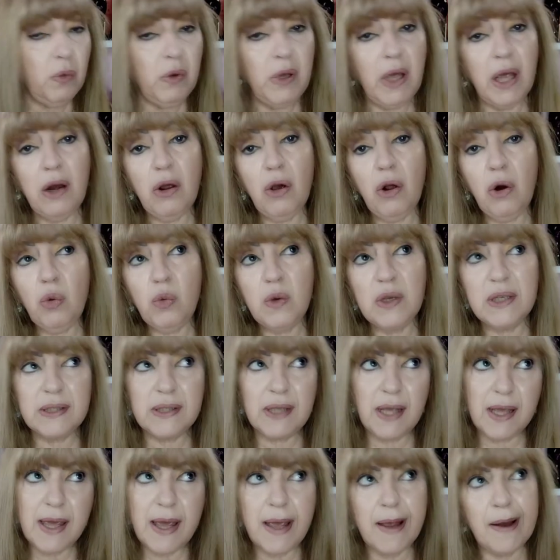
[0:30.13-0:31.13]
We are
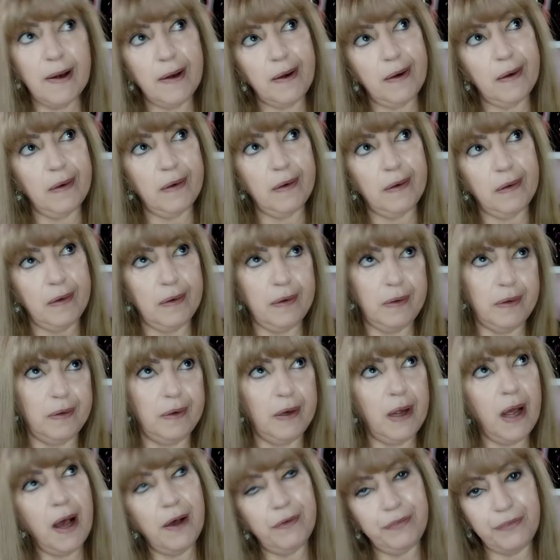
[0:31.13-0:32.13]
always a year
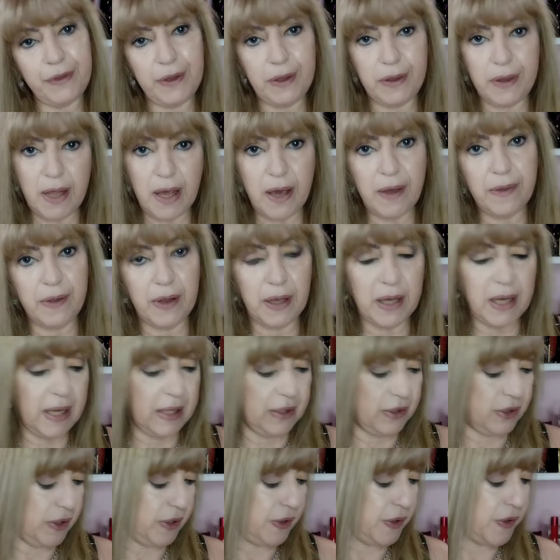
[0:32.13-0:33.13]
after the other
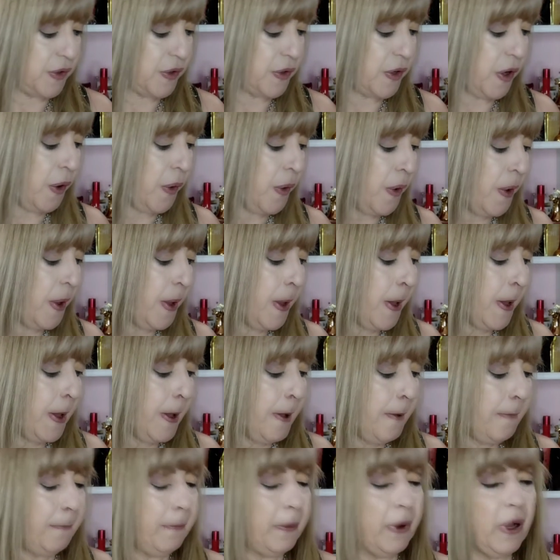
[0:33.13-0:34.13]
countries, you know.
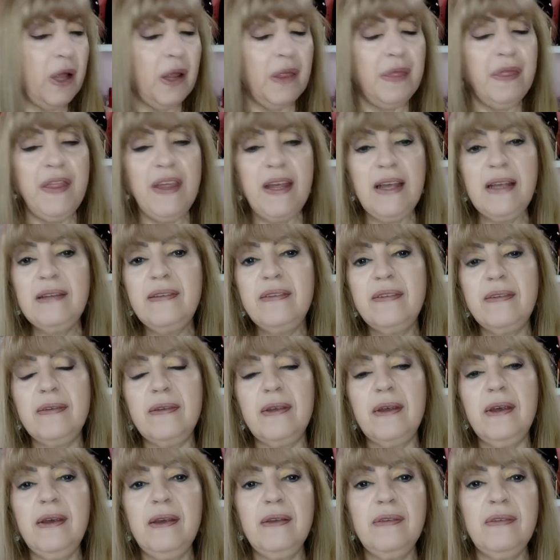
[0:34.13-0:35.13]
Well,
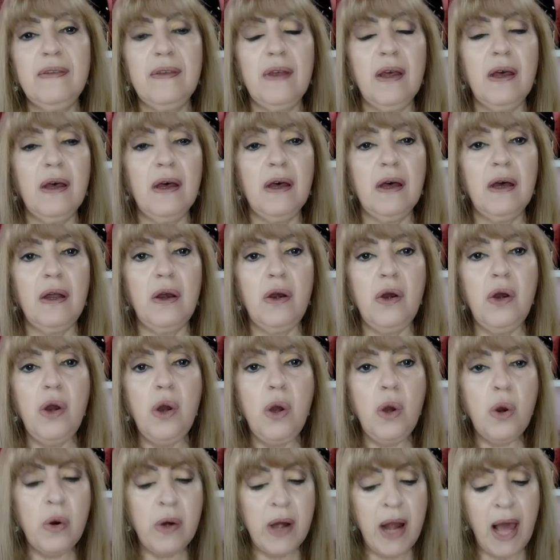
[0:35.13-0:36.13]
this is a
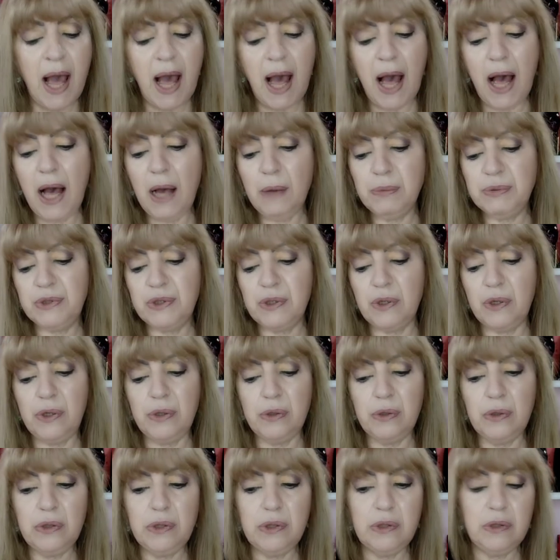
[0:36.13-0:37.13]
Luna
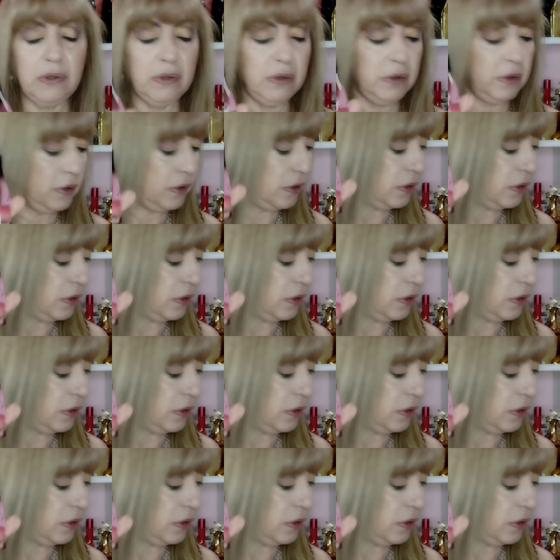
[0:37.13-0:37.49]
Absolute.